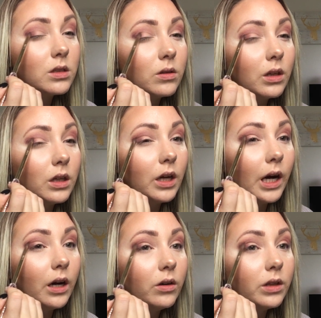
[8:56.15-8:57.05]
So then
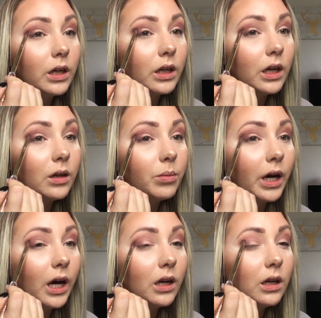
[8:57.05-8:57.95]
now that I kind of
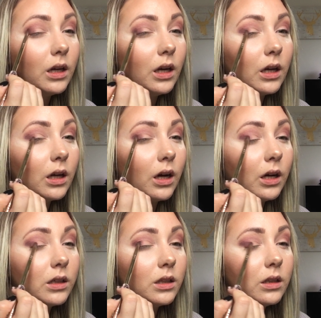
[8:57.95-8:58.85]
patted it and
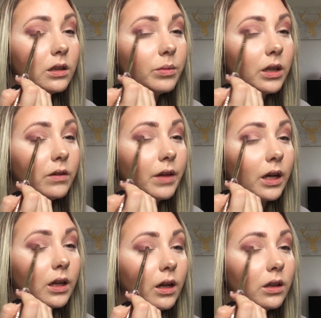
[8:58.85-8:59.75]
got a little bit of
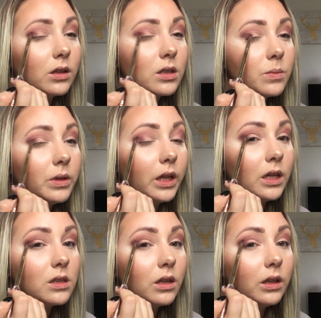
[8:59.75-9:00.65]
that color just
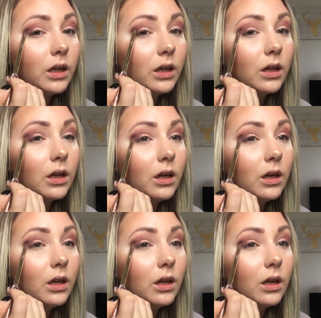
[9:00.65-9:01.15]
placed on there,